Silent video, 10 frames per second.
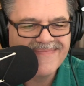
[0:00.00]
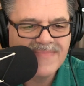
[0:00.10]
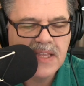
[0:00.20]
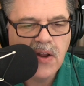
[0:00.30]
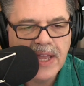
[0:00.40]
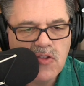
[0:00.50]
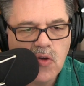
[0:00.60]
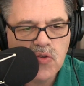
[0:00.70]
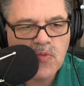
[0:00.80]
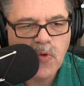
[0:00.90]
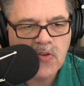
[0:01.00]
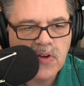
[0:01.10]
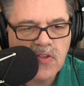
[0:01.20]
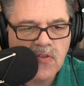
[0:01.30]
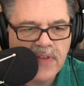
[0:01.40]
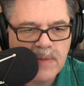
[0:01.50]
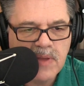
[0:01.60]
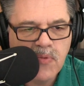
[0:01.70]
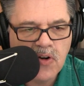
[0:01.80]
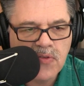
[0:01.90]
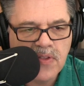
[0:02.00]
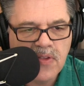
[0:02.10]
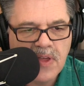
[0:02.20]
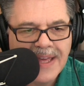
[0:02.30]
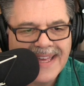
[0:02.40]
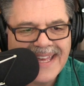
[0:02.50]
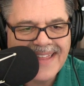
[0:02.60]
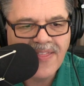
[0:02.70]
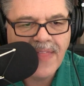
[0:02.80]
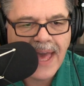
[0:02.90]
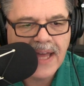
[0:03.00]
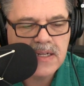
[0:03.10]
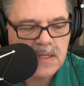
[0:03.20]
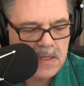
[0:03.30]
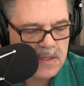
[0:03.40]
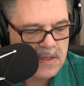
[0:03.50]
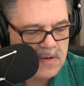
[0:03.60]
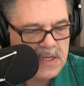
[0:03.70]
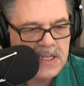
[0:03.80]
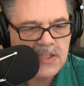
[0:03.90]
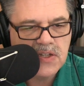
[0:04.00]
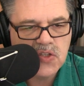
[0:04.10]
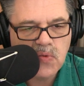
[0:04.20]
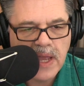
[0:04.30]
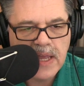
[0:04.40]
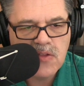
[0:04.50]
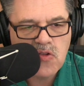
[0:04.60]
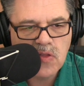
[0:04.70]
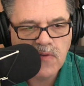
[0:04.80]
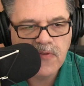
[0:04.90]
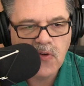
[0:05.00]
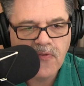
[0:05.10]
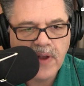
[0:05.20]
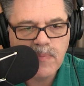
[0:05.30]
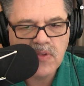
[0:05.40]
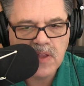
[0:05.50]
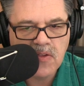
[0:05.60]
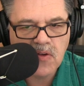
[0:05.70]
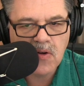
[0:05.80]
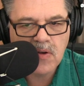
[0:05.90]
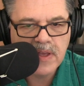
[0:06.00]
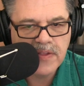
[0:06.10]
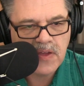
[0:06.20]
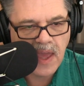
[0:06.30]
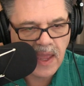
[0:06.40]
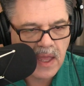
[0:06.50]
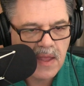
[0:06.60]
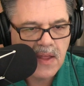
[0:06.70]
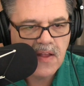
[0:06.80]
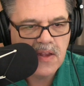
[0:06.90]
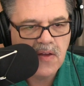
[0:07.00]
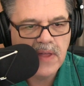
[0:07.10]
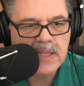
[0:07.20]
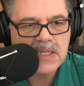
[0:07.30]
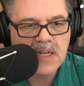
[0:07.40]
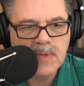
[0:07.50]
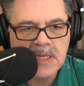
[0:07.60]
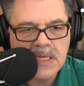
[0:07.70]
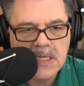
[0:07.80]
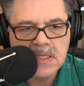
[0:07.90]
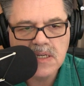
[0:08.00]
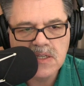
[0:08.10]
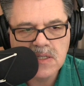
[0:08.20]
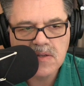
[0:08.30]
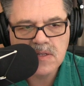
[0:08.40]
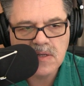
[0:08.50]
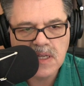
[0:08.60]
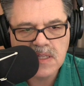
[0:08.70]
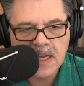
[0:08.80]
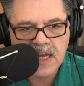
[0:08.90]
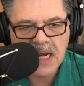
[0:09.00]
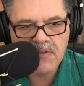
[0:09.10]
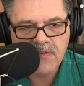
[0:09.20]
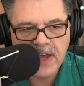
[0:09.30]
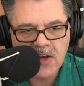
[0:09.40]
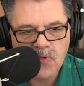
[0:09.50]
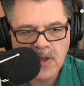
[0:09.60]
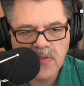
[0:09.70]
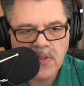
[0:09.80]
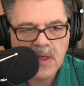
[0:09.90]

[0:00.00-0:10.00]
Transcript: head and shoulders portraits or family portraits in that distance range, the full frame sensor is king. Mm-hmm. That's going to be the easiest to get that kind of effect with.